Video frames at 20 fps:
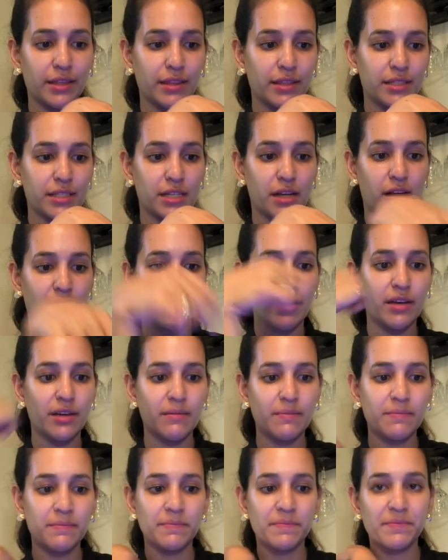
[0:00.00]
the
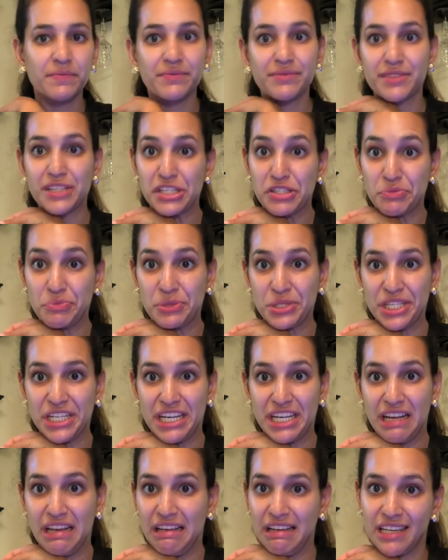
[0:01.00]
time. It's pretty
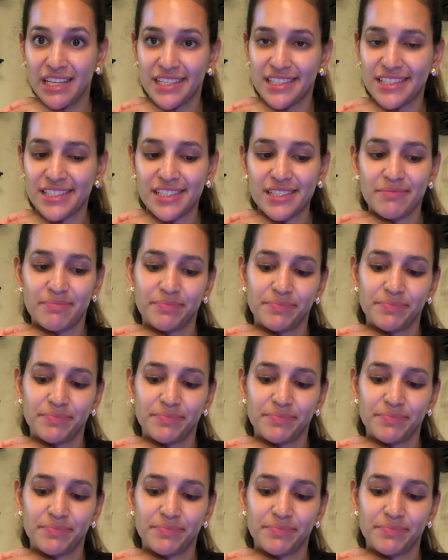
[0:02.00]
neat.